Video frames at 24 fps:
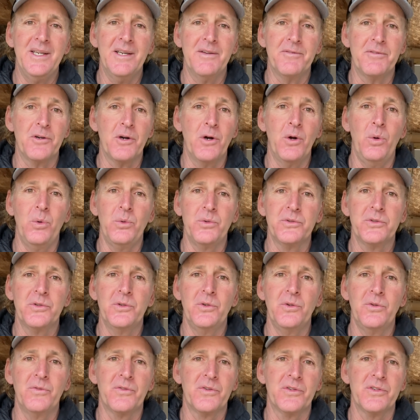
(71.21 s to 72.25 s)
if you're old
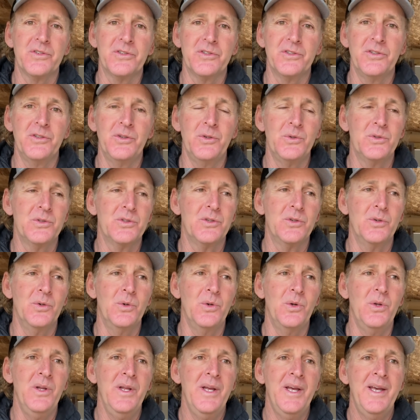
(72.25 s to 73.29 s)
school versus new
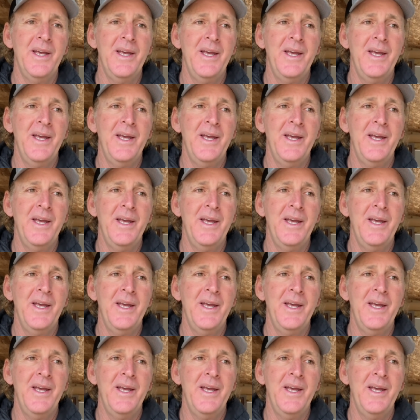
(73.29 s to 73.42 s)
school?